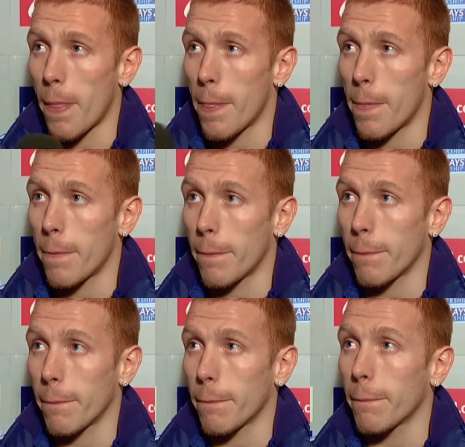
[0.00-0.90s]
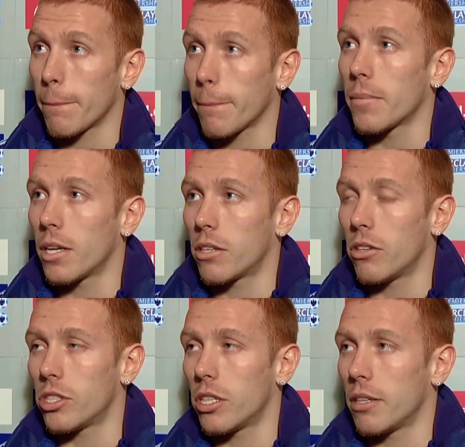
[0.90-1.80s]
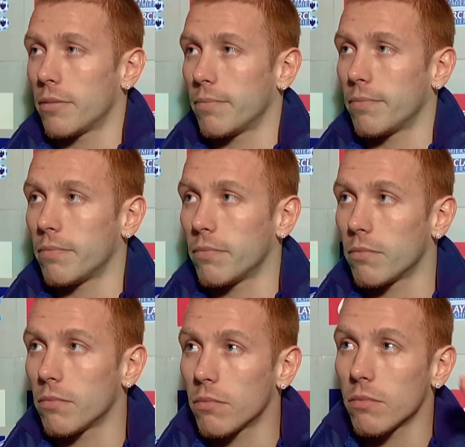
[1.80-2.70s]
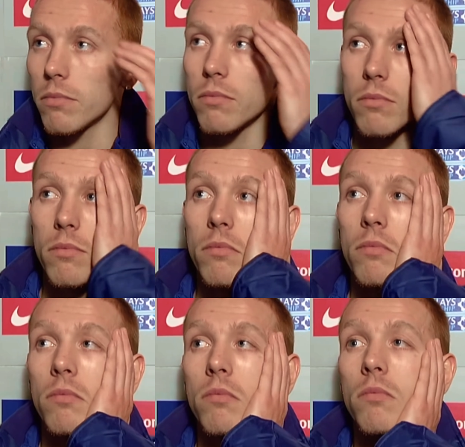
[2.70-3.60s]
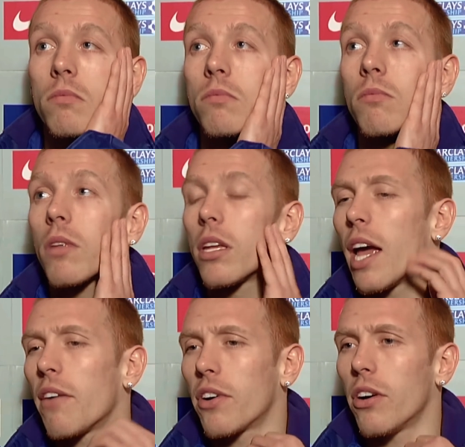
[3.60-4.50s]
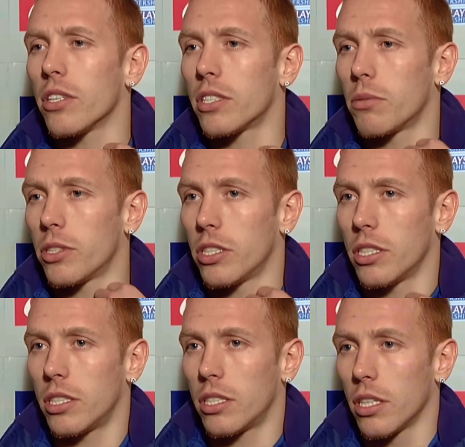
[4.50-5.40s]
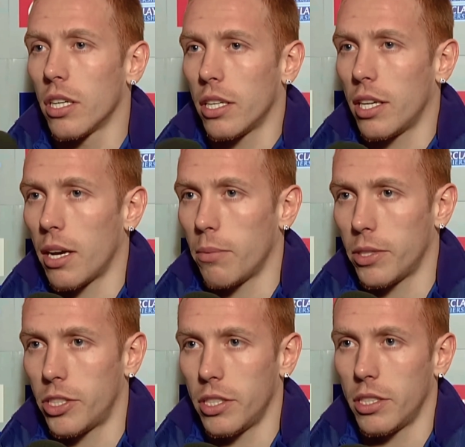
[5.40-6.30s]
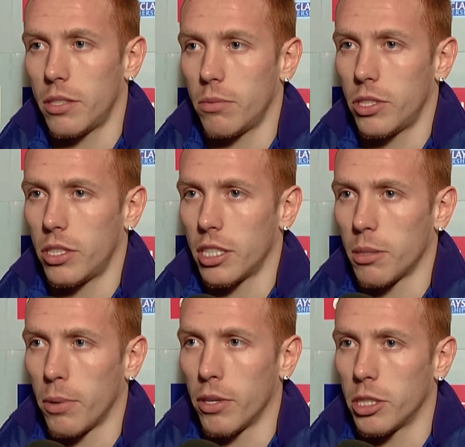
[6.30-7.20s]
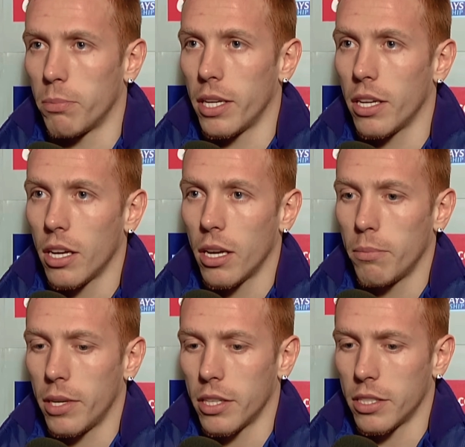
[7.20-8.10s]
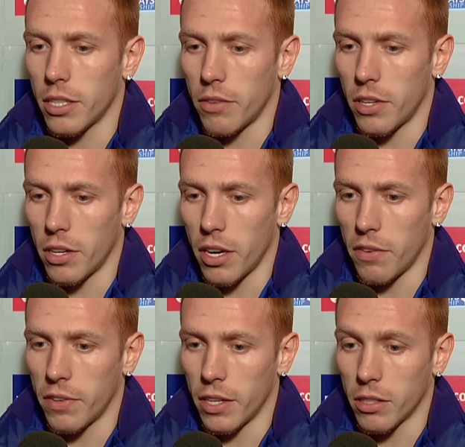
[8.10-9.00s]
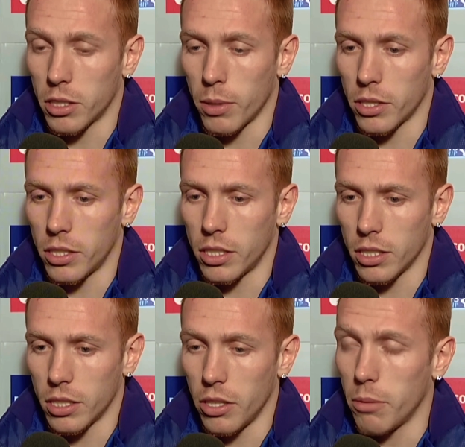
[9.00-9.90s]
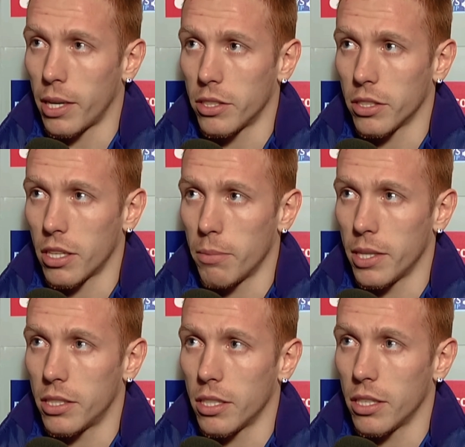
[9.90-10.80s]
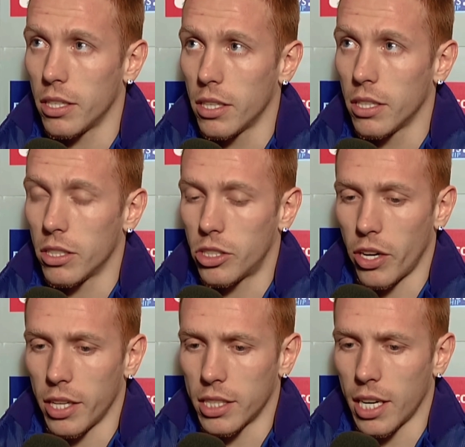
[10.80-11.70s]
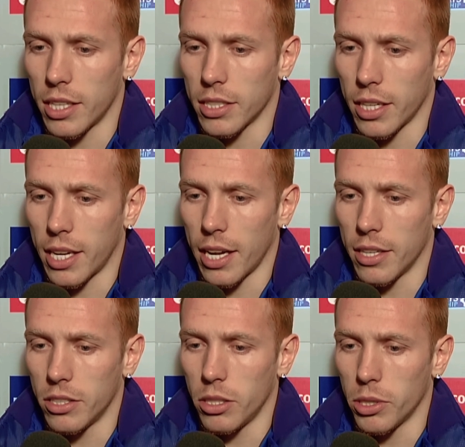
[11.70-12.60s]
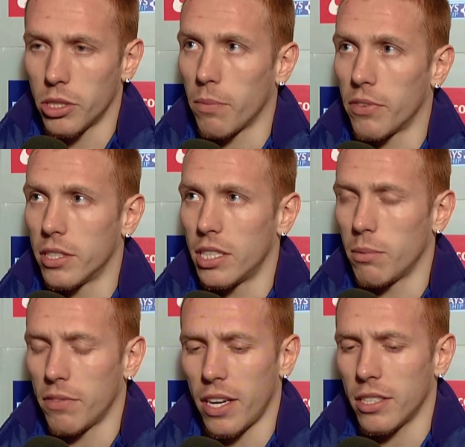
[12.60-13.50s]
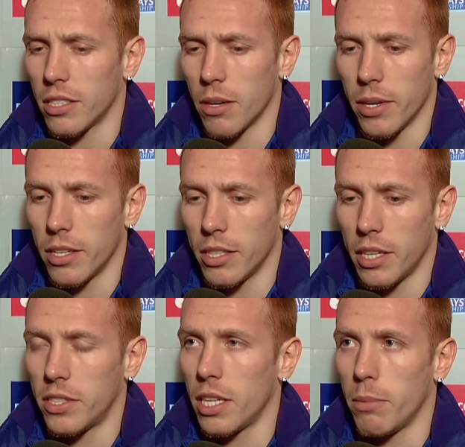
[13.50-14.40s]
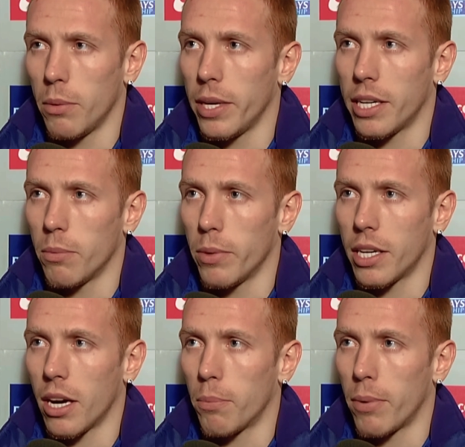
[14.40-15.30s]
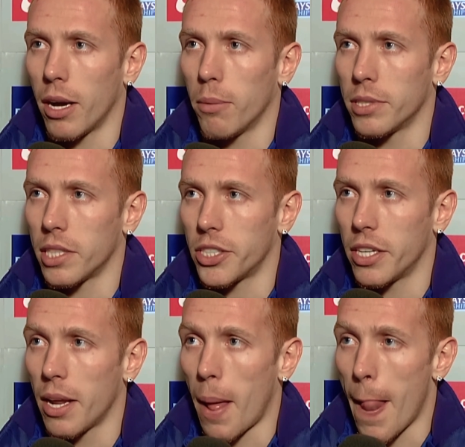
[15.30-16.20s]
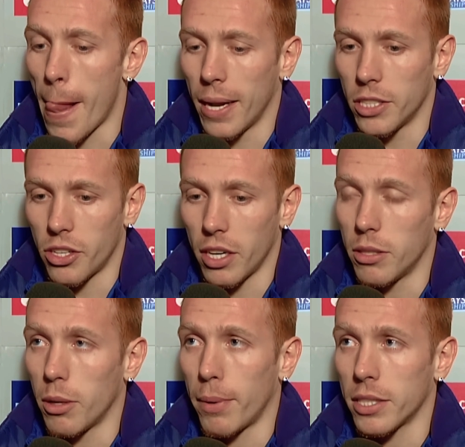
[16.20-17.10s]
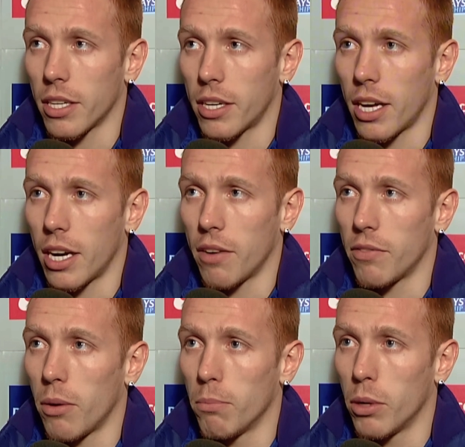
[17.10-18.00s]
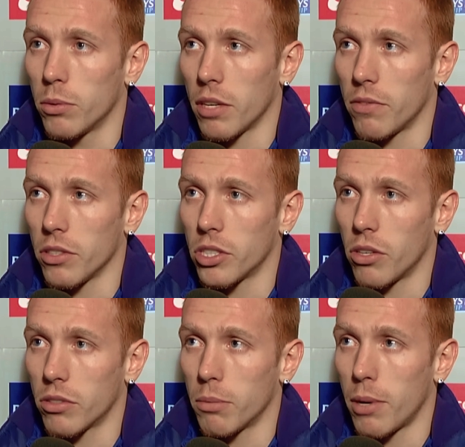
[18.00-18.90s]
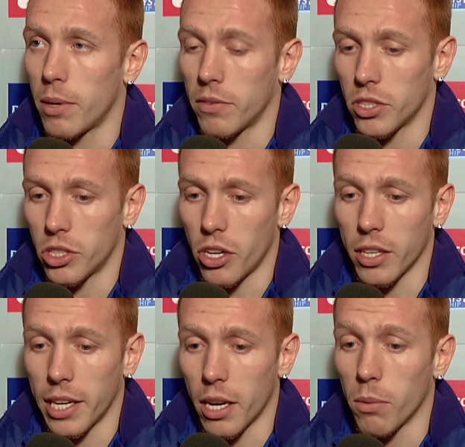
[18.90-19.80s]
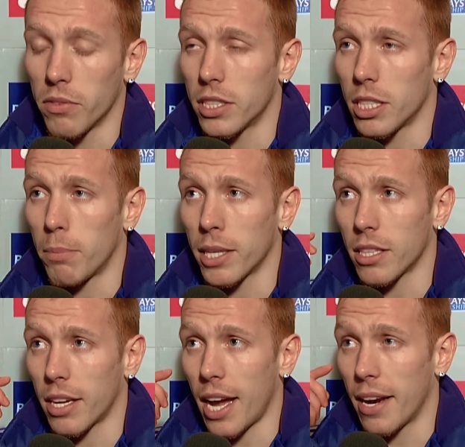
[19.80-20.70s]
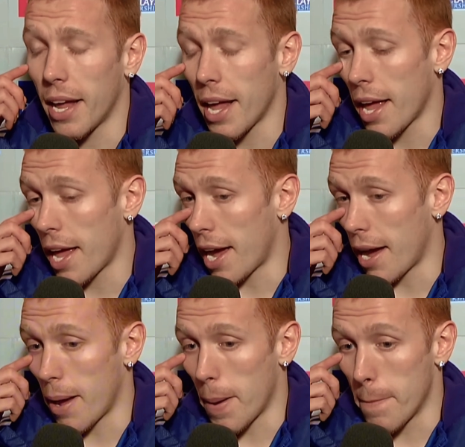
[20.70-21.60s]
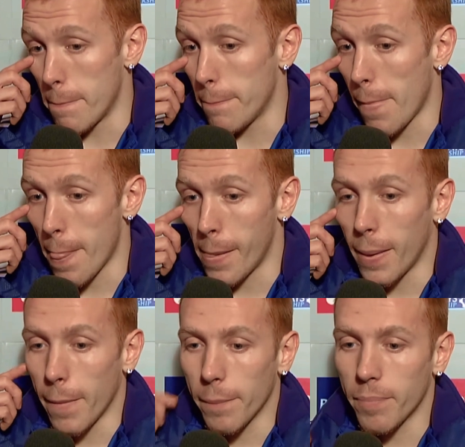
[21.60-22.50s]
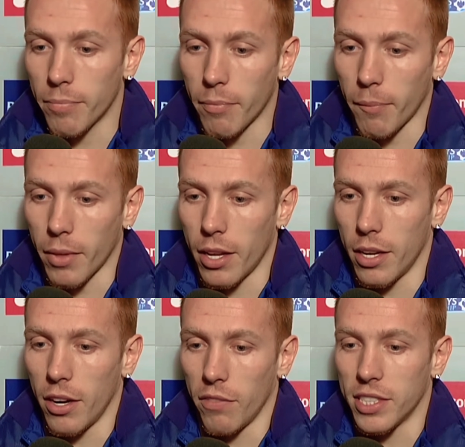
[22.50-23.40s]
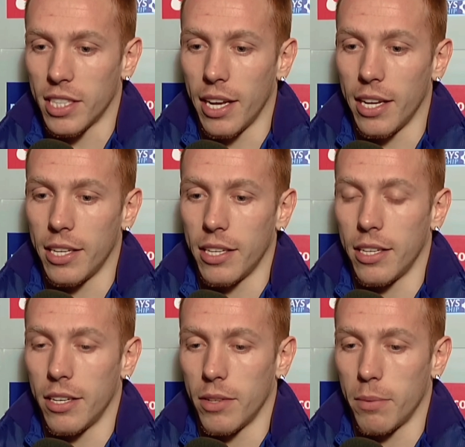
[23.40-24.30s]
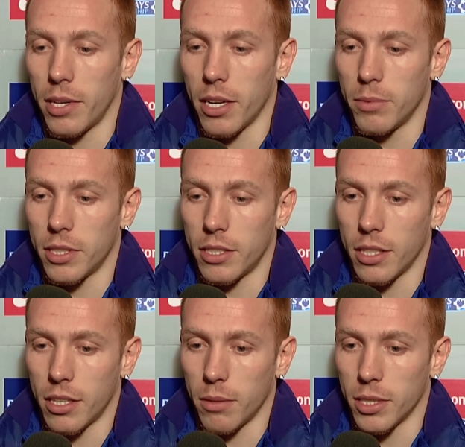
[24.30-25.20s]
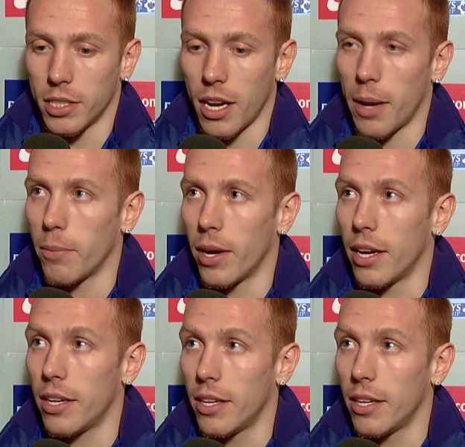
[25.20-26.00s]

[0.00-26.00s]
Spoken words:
reason I ask you is just because it's a question of your integrity and your word has been brought into question here. Just asking for clarification on that. Yeah, which disappoints me because I've done nothing, especially since the new manager's come here, to train as hard as I can and do a job for the team. The fans know it. They've seen me week in, week out play out position and try and do the best I can. I have moaned, I've not sulked about it. I've just tried to get on with it to the best I can. And obviously, there comes a time where